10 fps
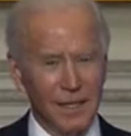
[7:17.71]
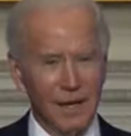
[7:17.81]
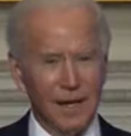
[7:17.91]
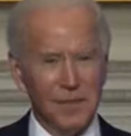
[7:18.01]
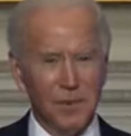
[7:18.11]

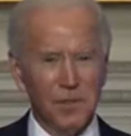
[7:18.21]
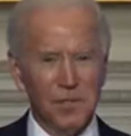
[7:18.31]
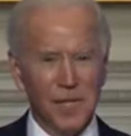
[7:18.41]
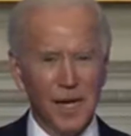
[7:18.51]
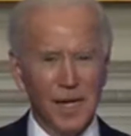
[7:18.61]
Experts
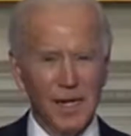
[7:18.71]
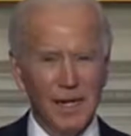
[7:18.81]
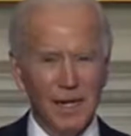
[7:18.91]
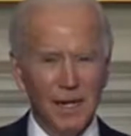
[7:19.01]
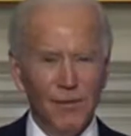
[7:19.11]
say
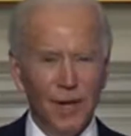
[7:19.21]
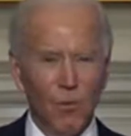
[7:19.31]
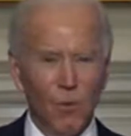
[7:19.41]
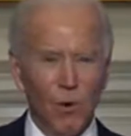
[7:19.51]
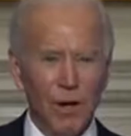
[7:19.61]
that
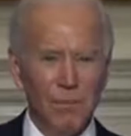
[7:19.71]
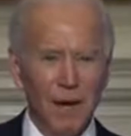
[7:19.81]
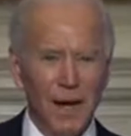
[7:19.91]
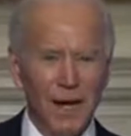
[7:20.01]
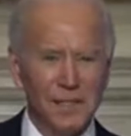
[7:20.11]
wearing
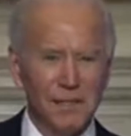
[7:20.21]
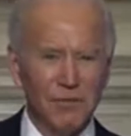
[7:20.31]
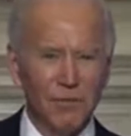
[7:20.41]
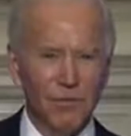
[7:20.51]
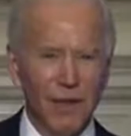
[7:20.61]
masks
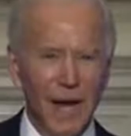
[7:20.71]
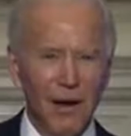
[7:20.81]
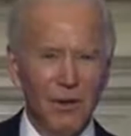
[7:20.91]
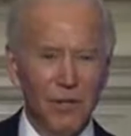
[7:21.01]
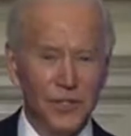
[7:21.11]
from
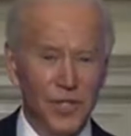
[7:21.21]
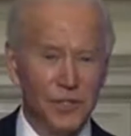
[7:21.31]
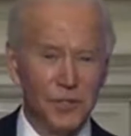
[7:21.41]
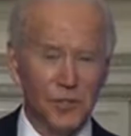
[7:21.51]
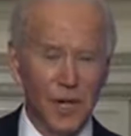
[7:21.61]
now on
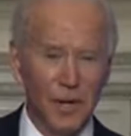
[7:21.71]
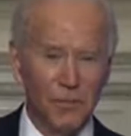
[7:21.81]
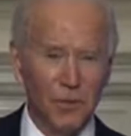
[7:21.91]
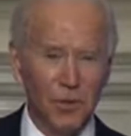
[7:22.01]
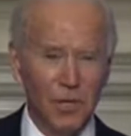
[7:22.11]
just until
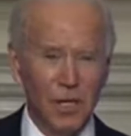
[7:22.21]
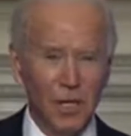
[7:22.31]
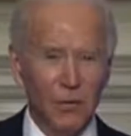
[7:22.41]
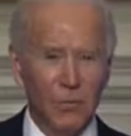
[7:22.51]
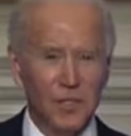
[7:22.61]
April
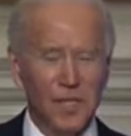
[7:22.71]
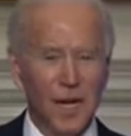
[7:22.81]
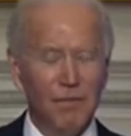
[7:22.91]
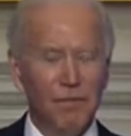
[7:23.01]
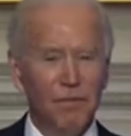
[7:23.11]
would
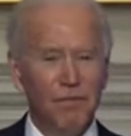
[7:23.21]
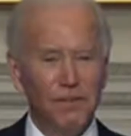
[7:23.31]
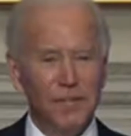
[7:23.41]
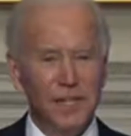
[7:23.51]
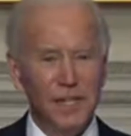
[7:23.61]
save
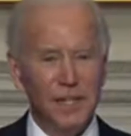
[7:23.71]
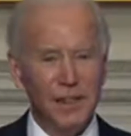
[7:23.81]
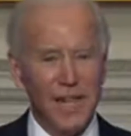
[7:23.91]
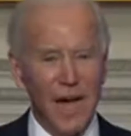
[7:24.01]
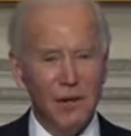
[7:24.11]

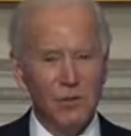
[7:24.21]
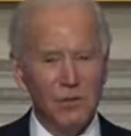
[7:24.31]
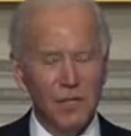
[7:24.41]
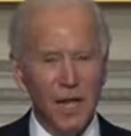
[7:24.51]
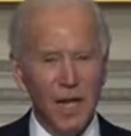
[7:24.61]

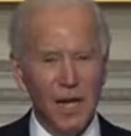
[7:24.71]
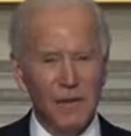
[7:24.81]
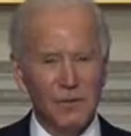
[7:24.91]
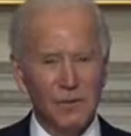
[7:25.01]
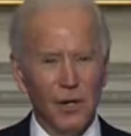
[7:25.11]
50,000
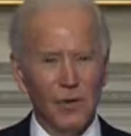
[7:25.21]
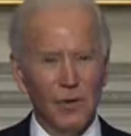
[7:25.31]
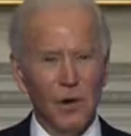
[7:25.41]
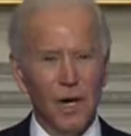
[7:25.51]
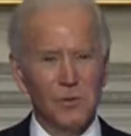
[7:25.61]
lives who
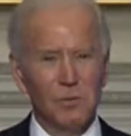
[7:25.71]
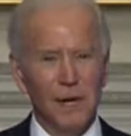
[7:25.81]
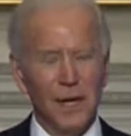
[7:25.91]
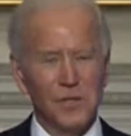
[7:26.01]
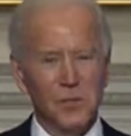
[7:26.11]
otherwise will
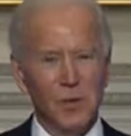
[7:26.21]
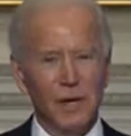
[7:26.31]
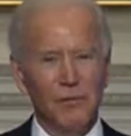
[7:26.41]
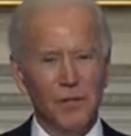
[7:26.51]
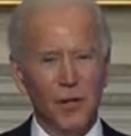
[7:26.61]
pass away
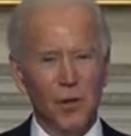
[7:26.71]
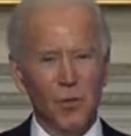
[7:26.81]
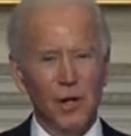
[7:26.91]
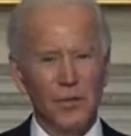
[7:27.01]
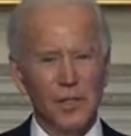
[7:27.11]
if we don't
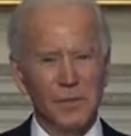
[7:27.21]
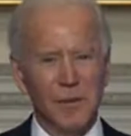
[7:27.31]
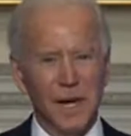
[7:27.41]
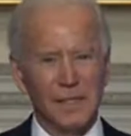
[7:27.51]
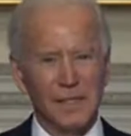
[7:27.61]
wear these
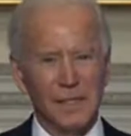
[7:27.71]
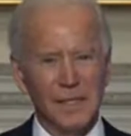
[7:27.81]
masks.